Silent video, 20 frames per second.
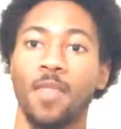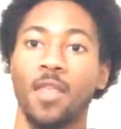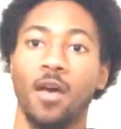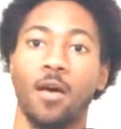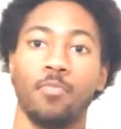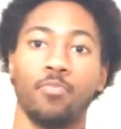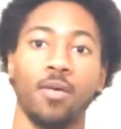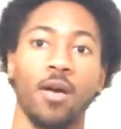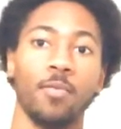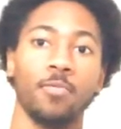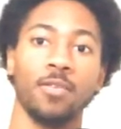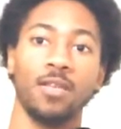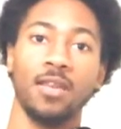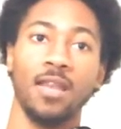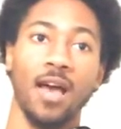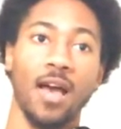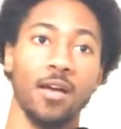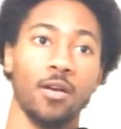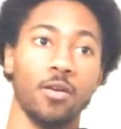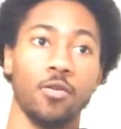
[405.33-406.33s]
I'm probably
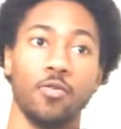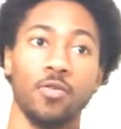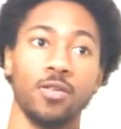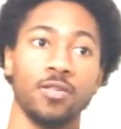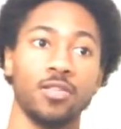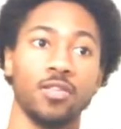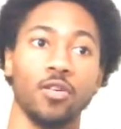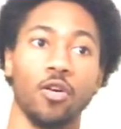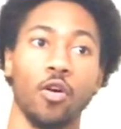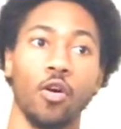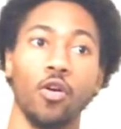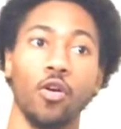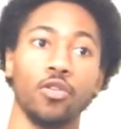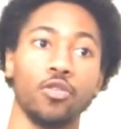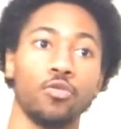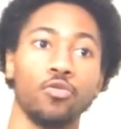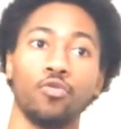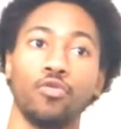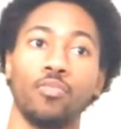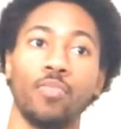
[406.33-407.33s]
not going to
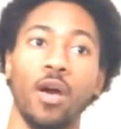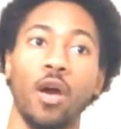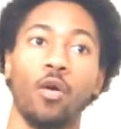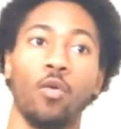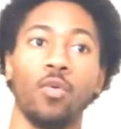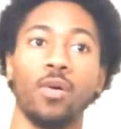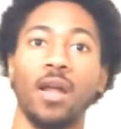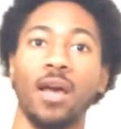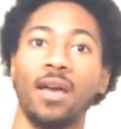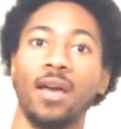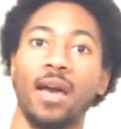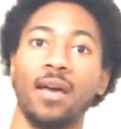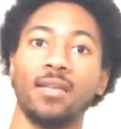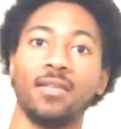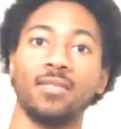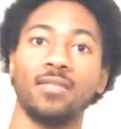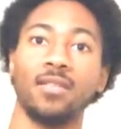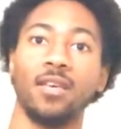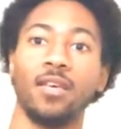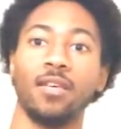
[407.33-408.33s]
argue about what I got to
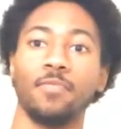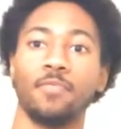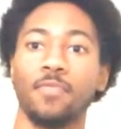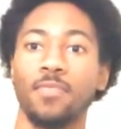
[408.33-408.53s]
say.